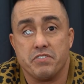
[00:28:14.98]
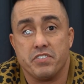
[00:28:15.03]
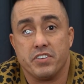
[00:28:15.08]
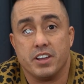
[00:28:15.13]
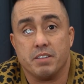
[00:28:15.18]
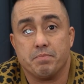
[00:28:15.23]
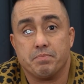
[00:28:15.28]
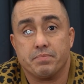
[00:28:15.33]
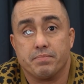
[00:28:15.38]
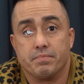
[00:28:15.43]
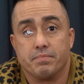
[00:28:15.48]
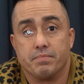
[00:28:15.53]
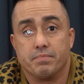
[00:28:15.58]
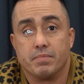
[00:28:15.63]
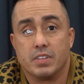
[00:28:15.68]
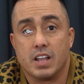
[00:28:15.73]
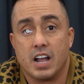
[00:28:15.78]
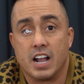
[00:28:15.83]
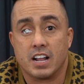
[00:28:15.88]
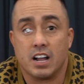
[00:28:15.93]
of it,
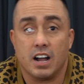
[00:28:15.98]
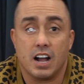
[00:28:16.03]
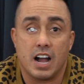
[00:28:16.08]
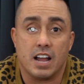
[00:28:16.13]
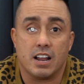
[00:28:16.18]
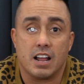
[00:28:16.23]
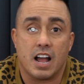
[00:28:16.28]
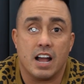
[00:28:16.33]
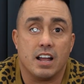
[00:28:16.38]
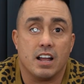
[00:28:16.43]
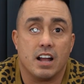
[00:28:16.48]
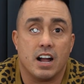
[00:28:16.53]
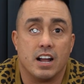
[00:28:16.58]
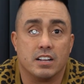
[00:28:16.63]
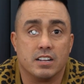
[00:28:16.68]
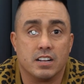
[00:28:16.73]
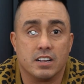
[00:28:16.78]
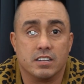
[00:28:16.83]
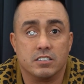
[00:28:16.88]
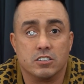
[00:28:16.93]

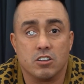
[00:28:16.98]
I